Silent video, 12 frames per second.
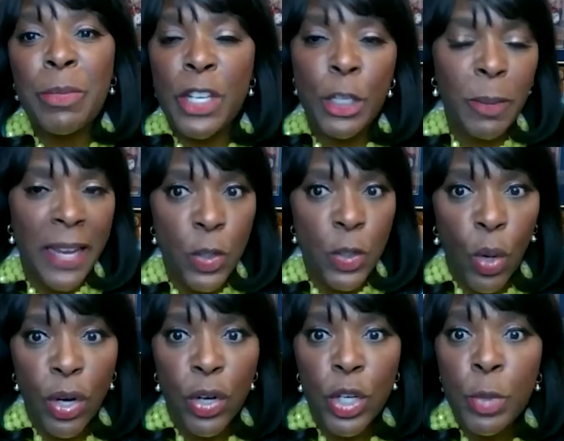displaced
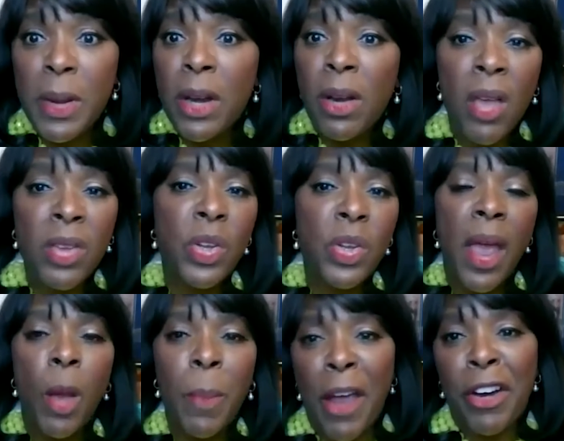workers, but it'll also
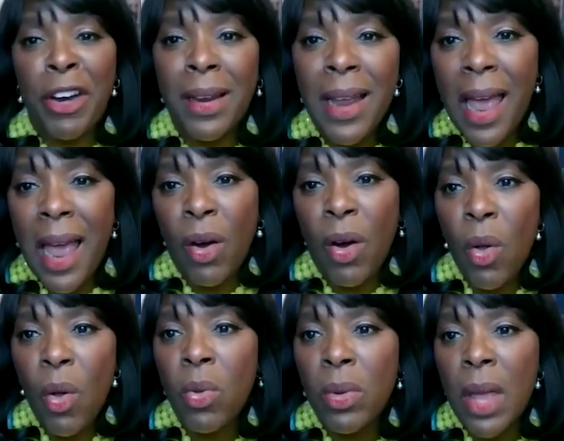help our
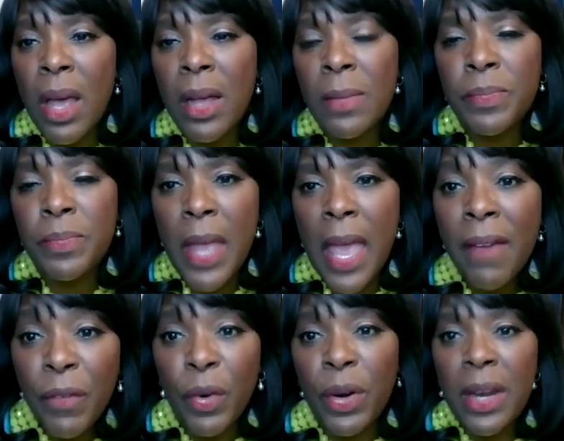whole
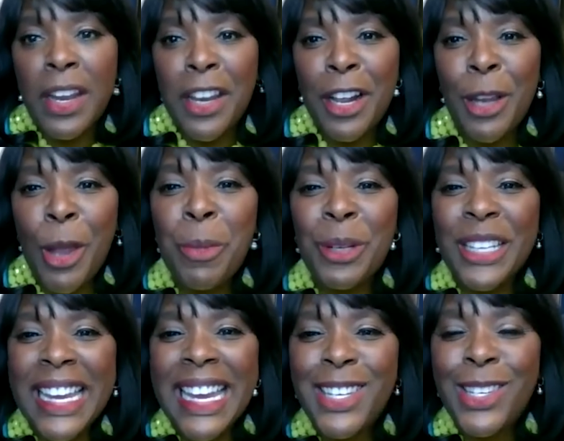effort
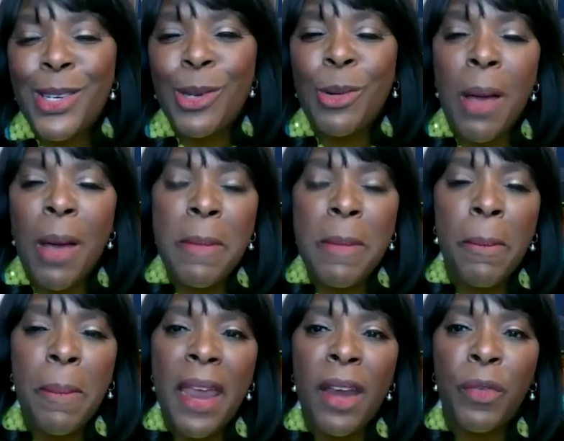globally to be
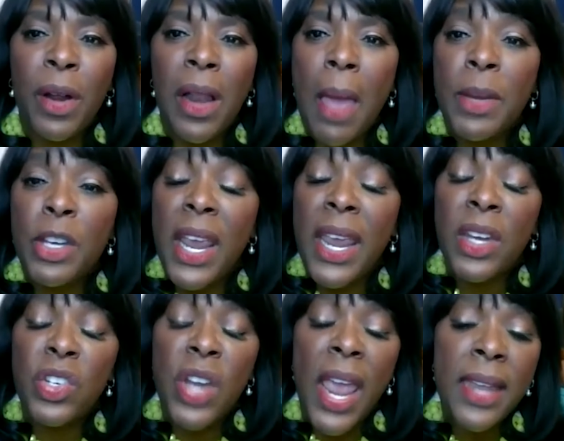prepared for climate
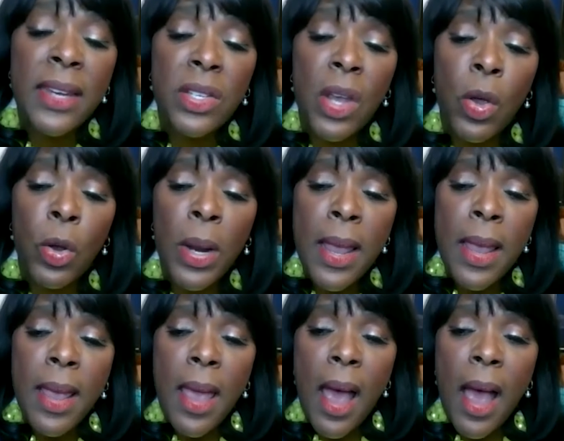change. And so,
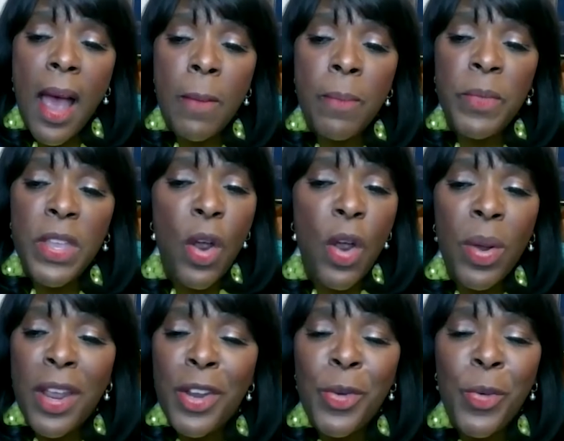
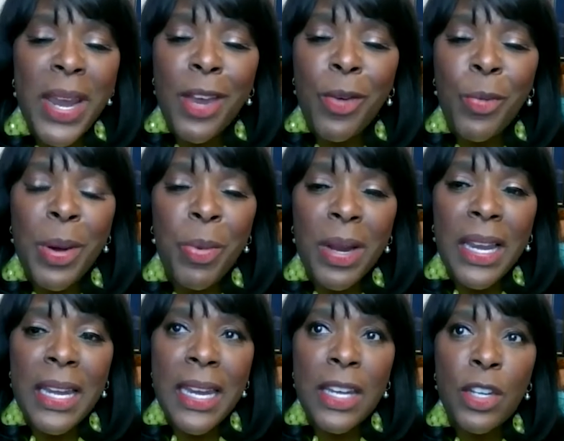we
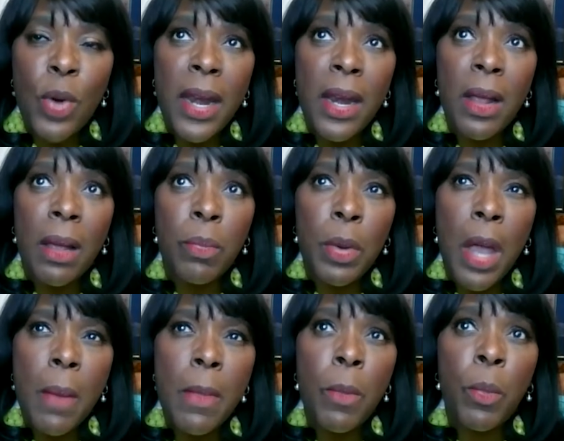really did try to
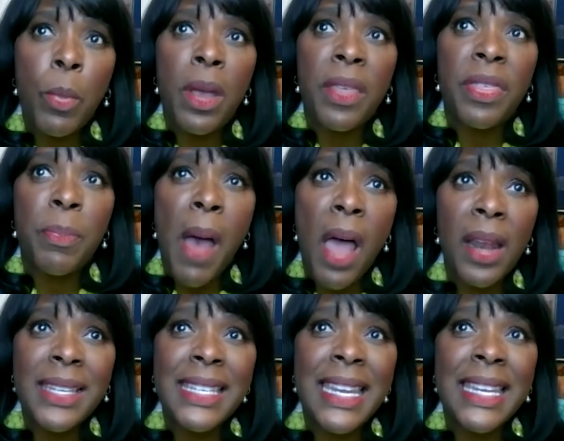come up with
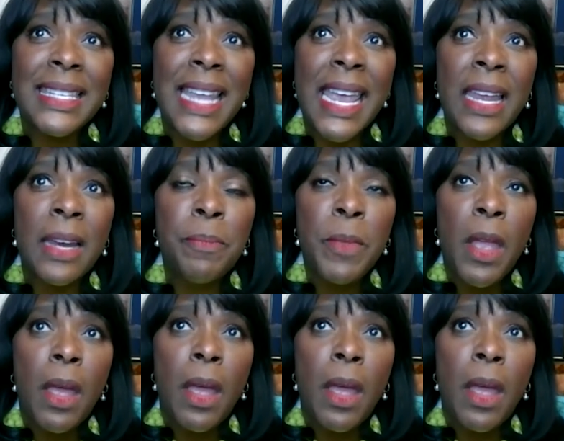policies in